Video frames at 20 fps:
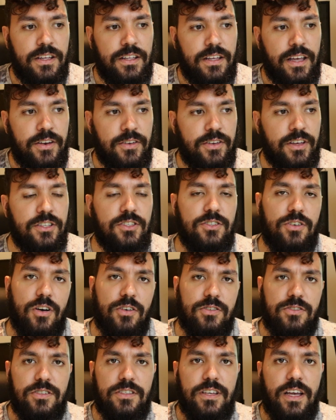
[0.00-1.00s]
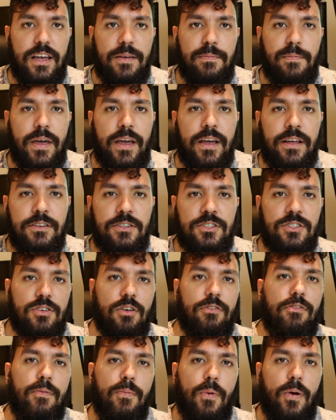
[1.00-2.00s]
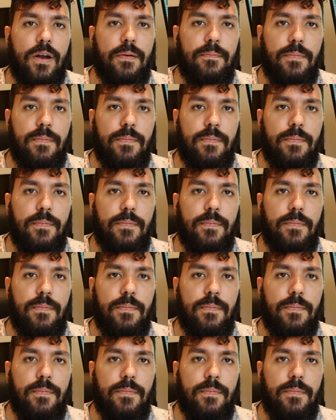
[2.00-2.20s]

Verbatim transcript: Then you can talk to them and discover more